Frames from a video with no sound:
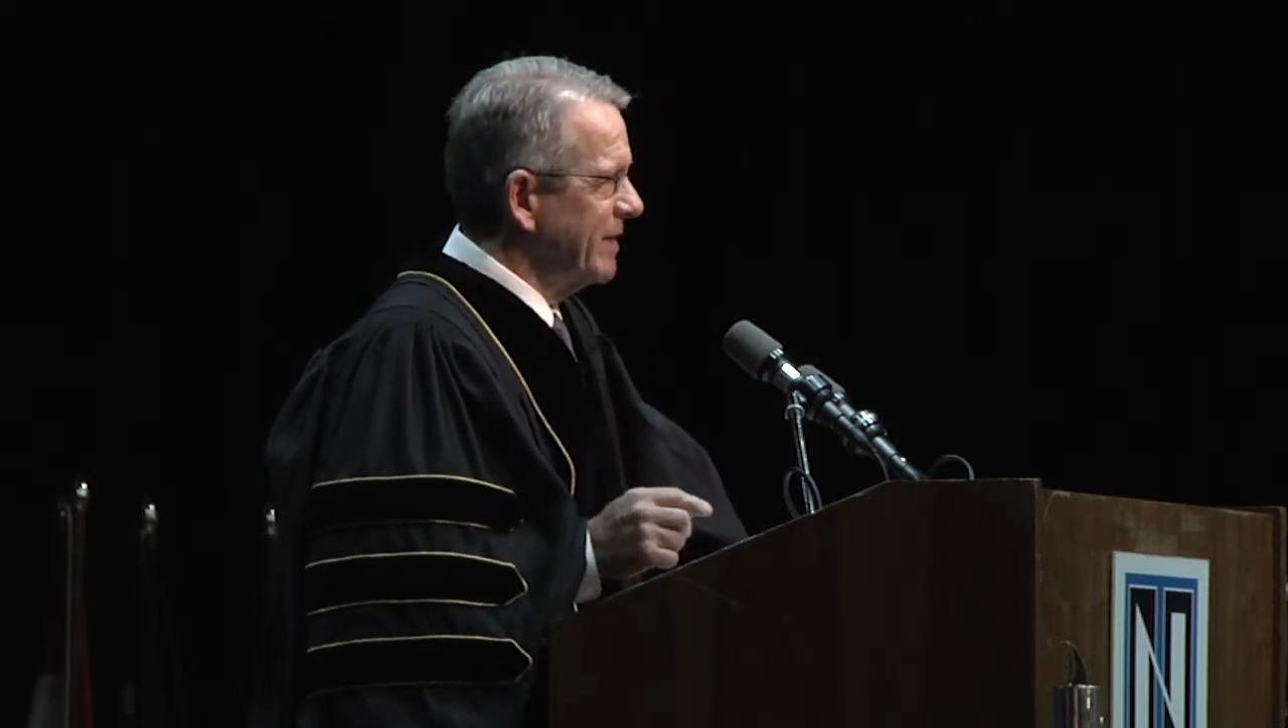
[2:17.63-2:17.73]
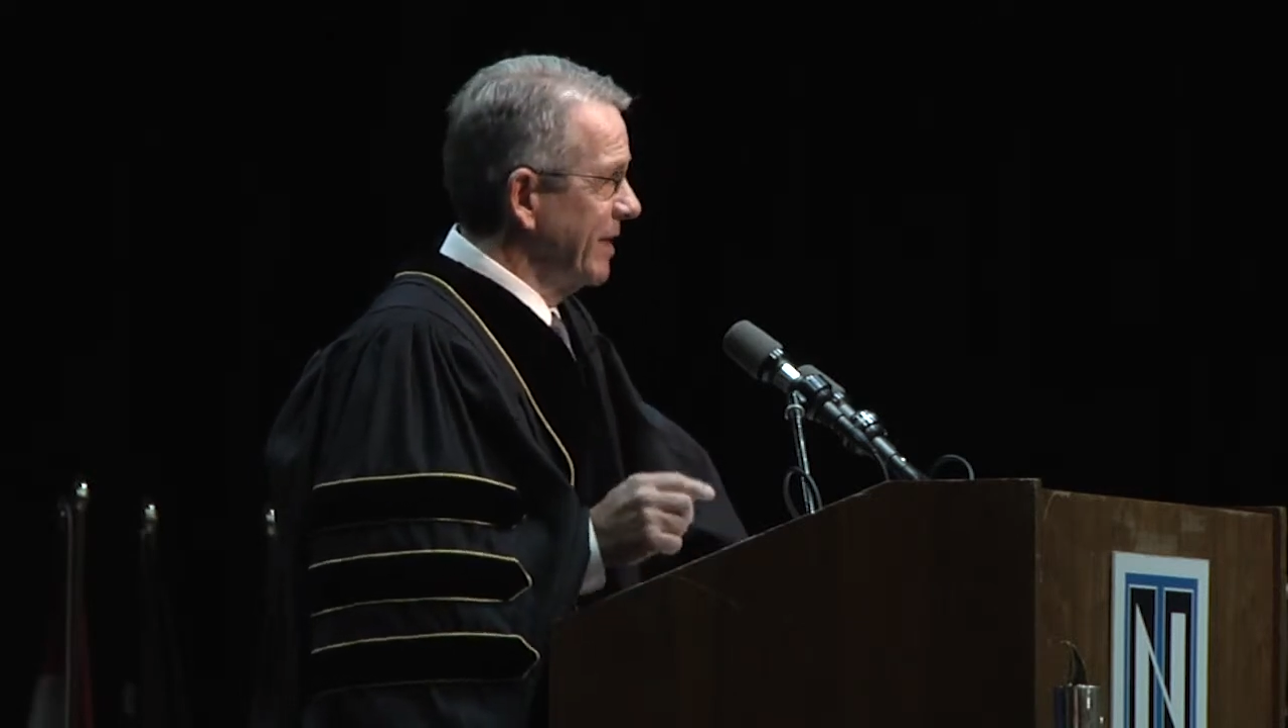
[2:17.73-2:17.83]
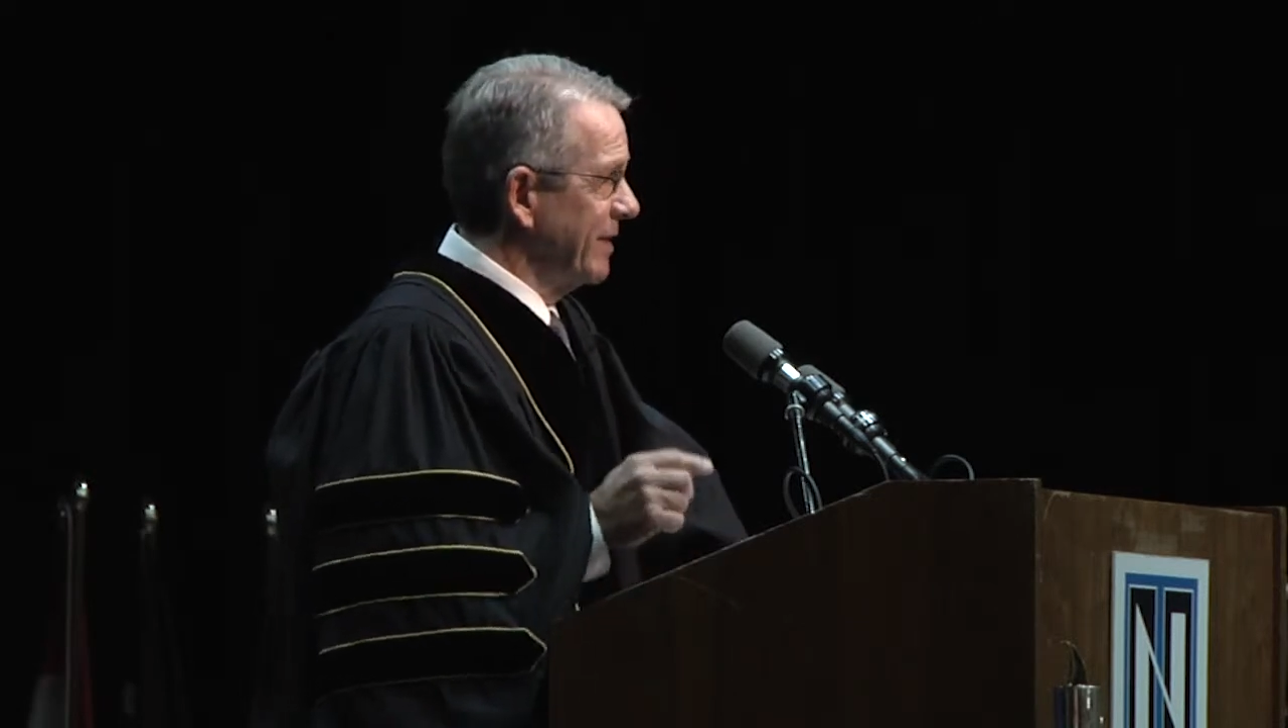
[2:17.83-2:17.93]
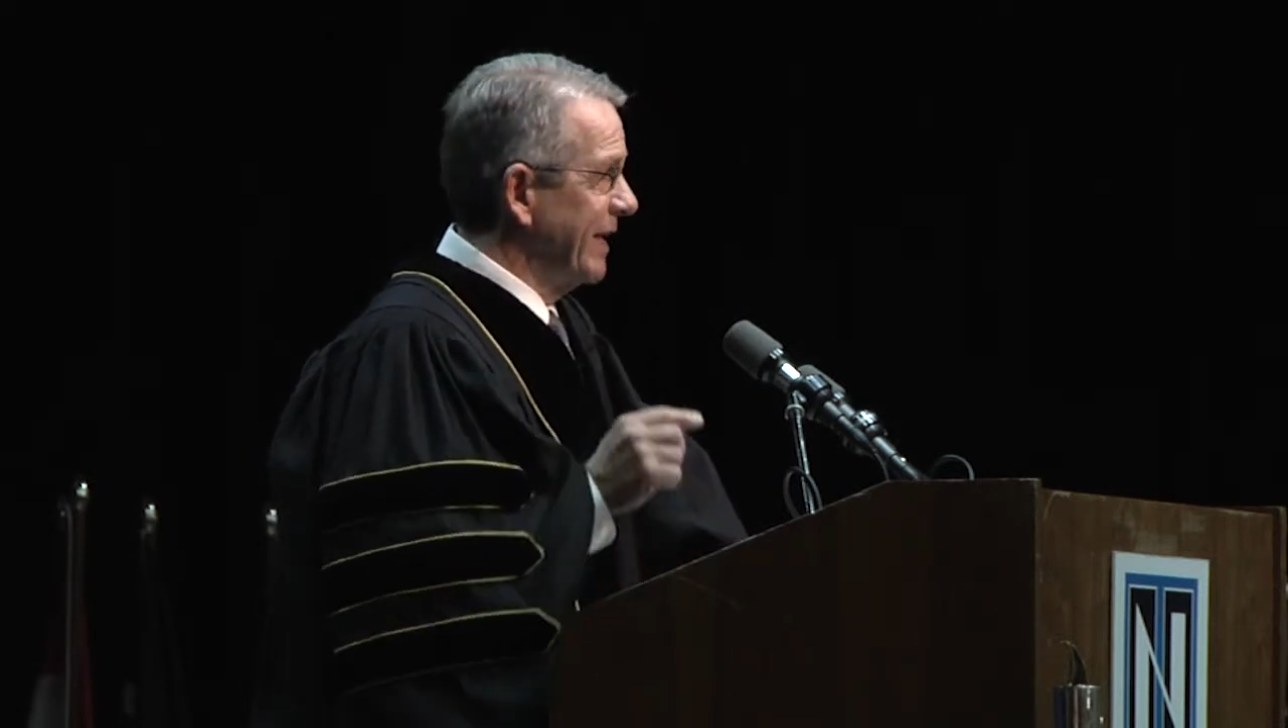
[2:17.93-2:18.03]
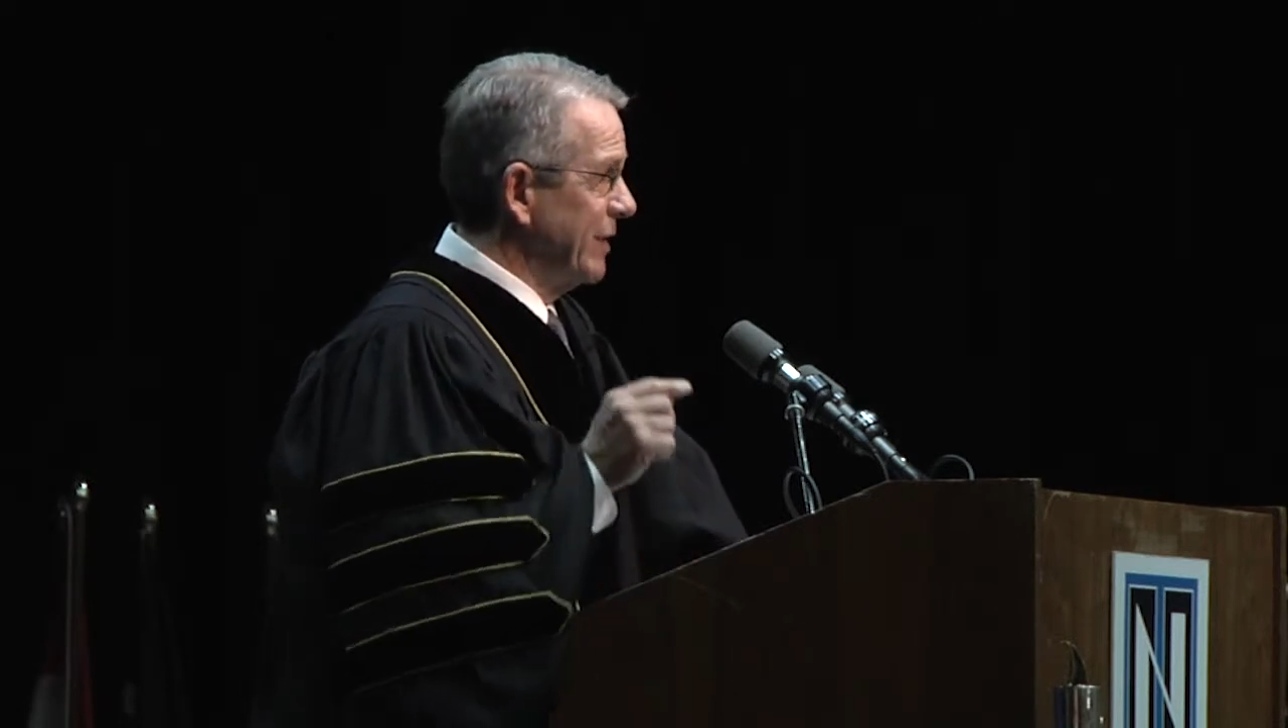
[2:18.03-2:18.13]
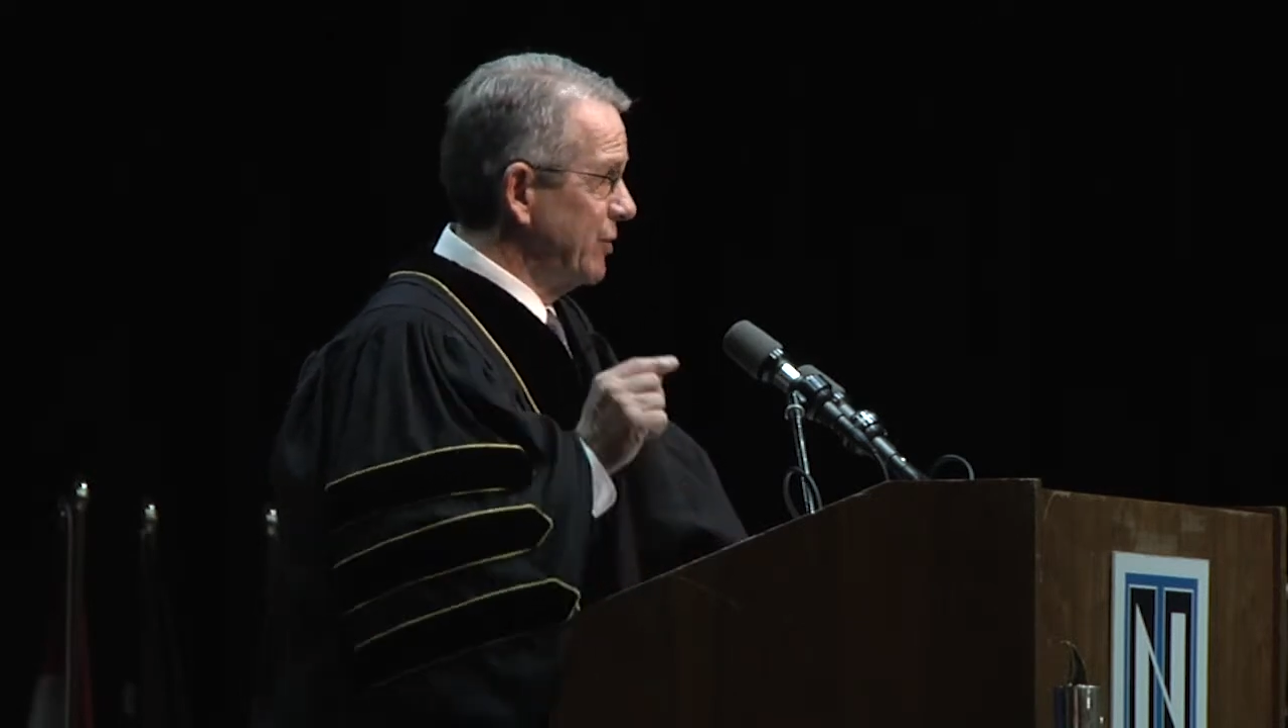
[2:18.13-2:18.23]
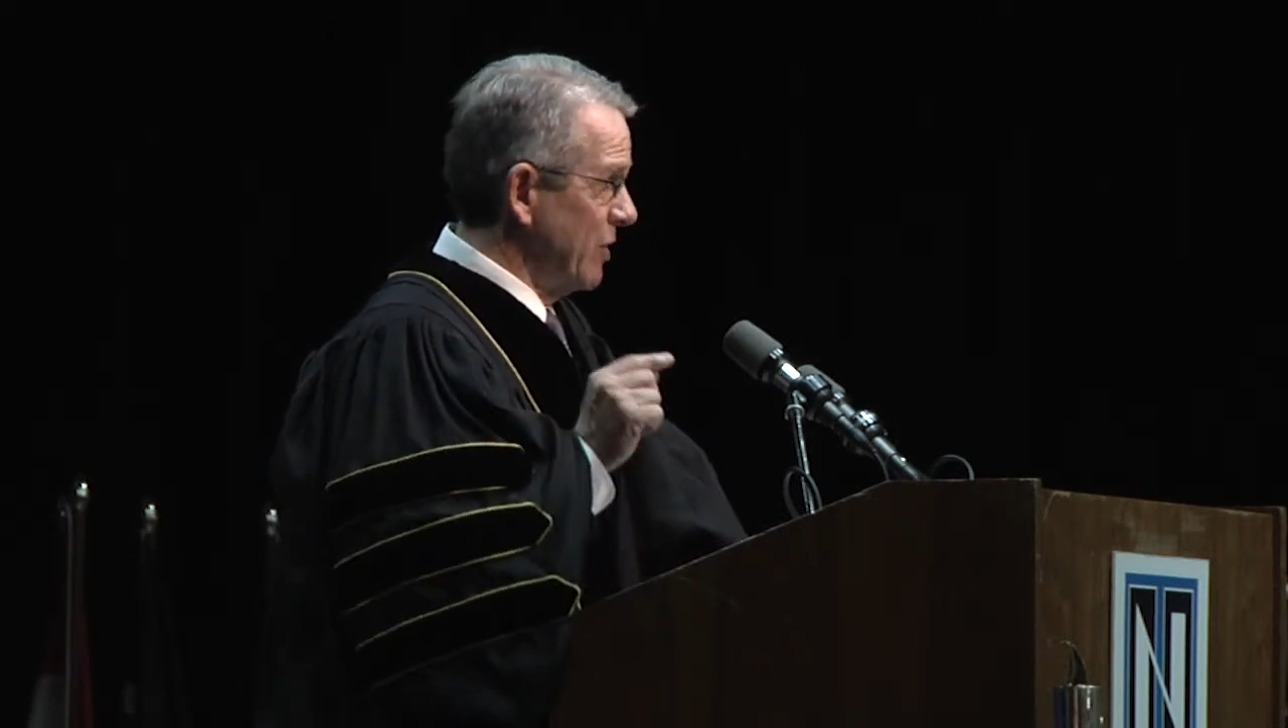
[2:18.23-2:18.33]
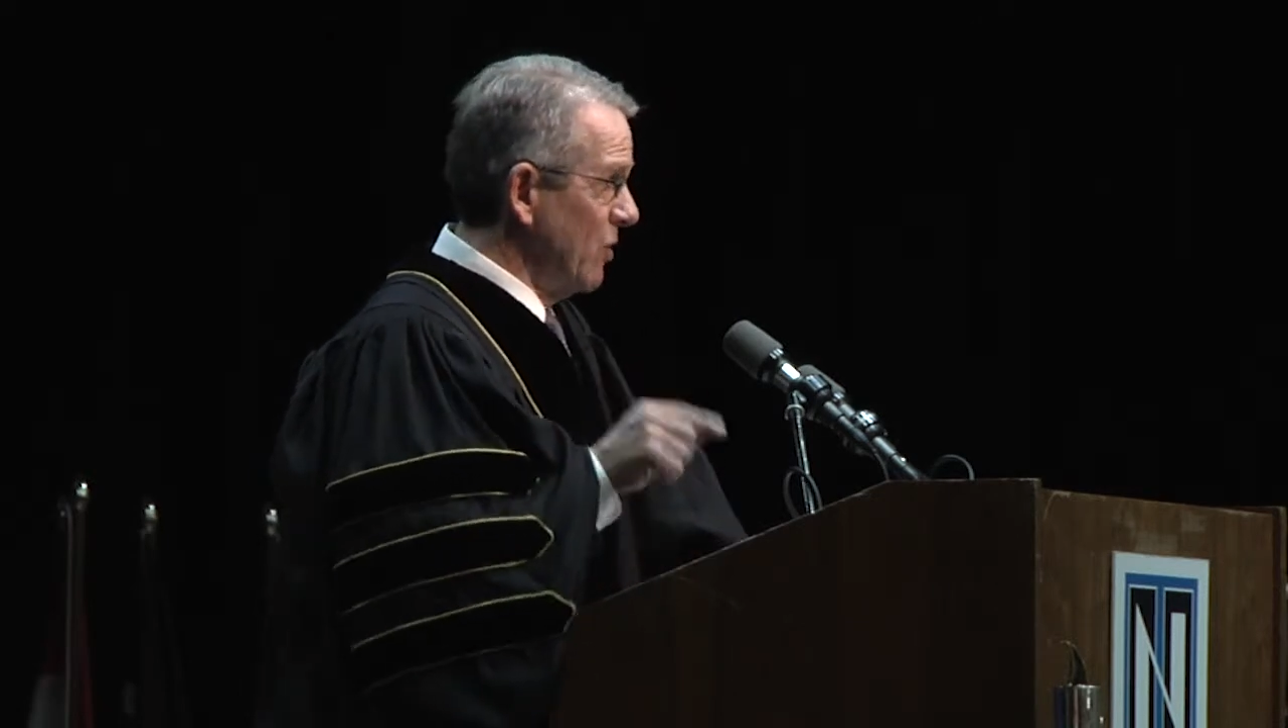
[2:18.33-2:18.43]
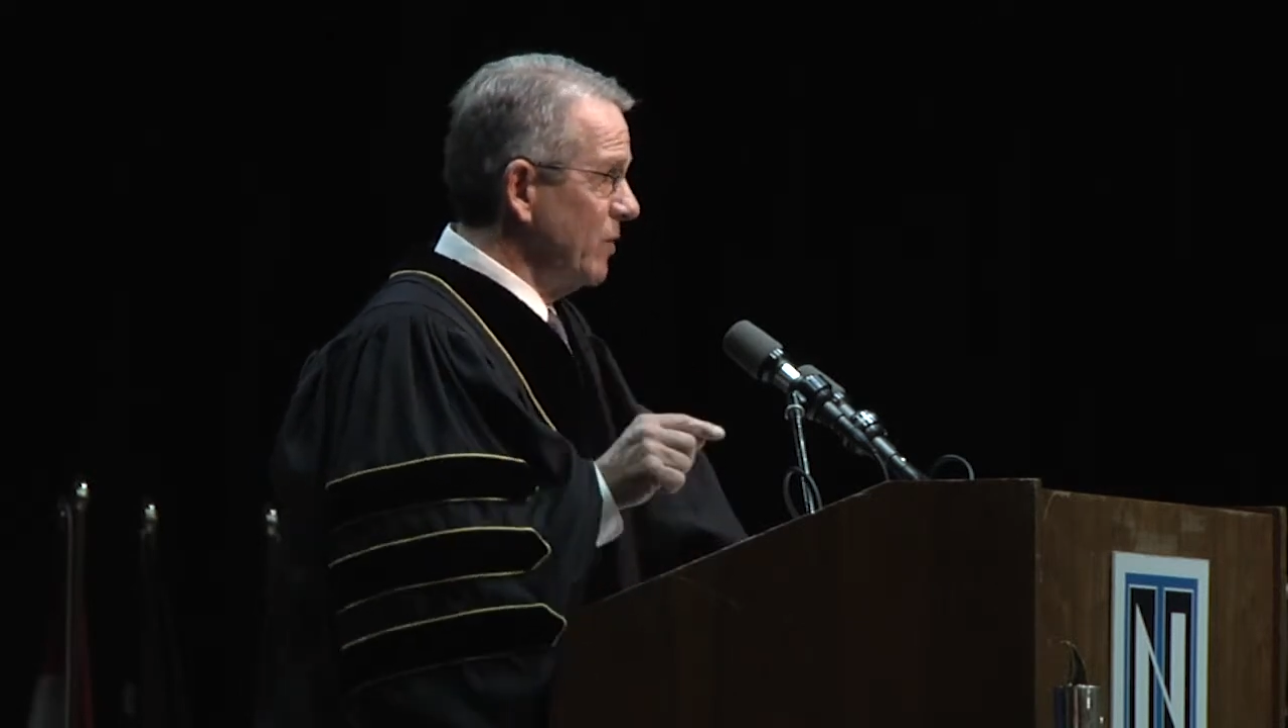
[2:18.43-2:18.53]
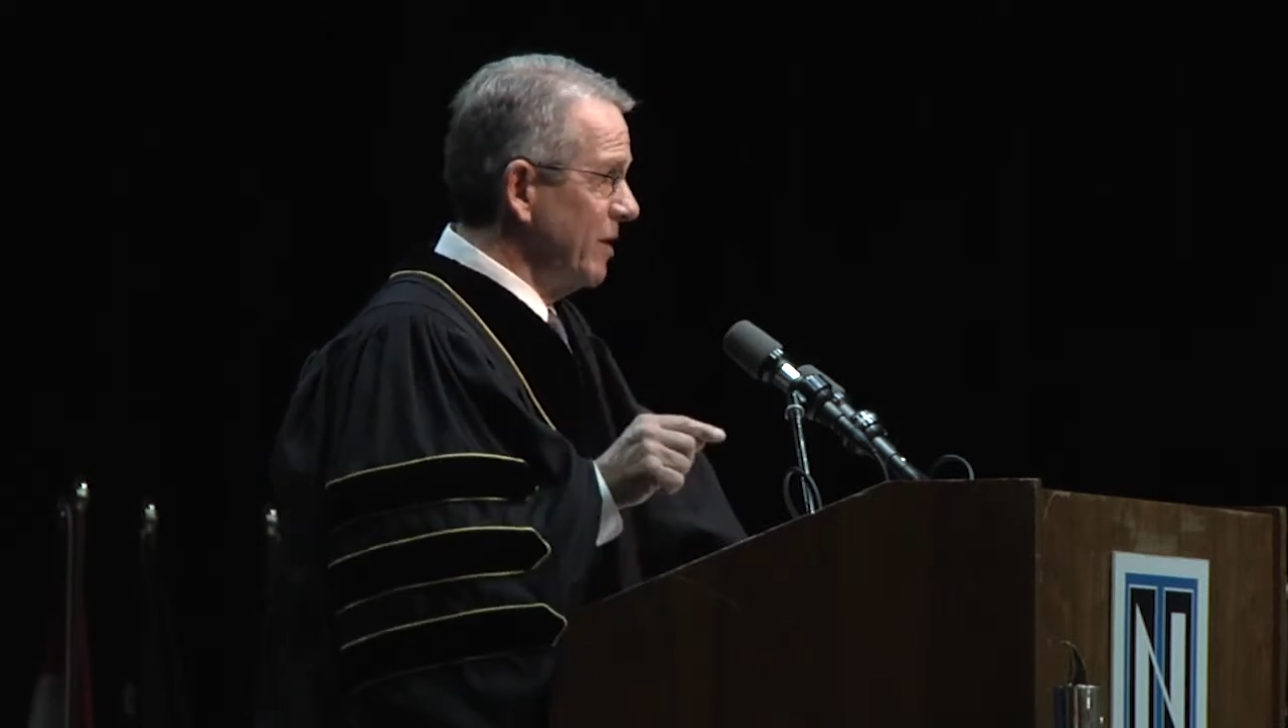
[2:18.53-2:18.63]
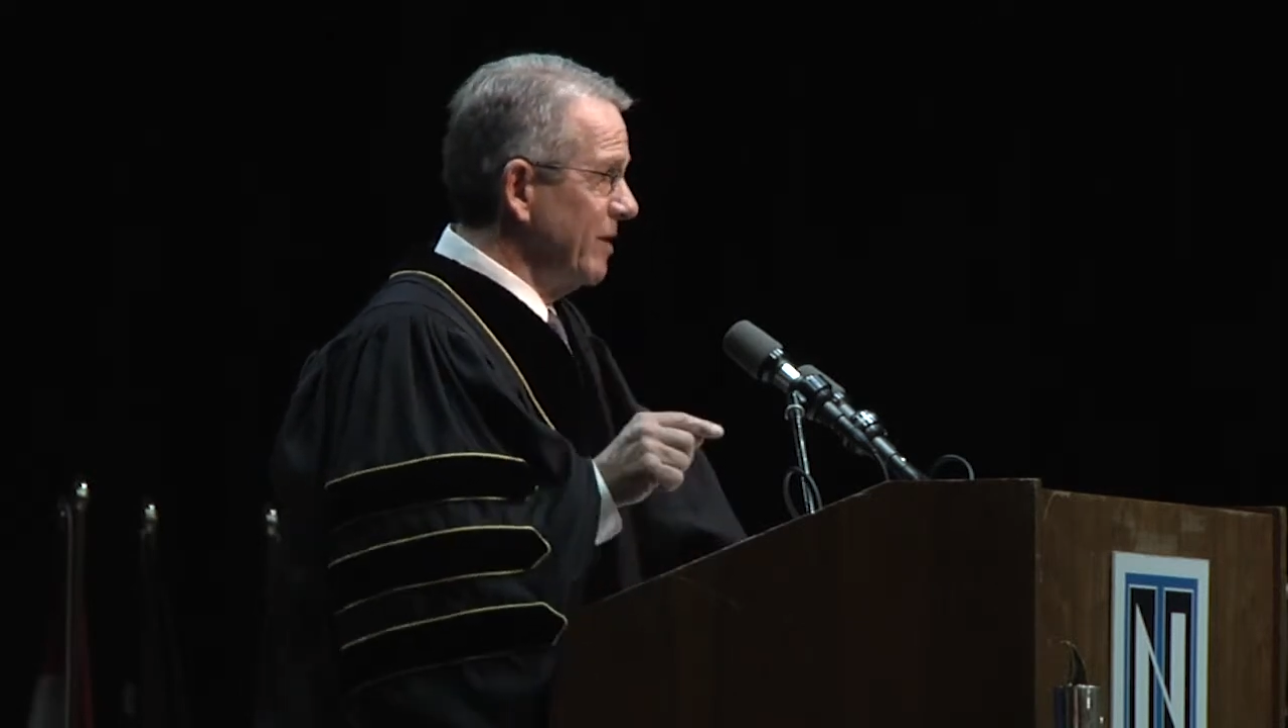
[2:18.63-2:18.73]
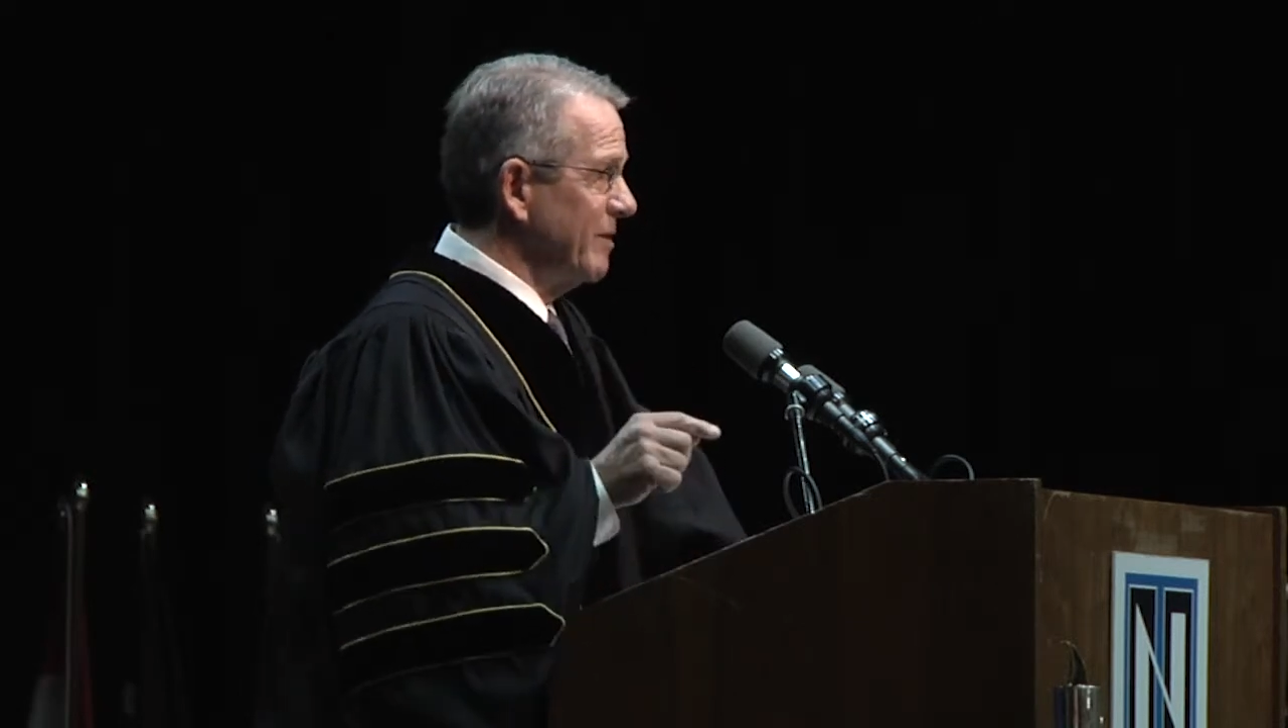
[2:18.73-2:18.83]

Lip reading: that they don't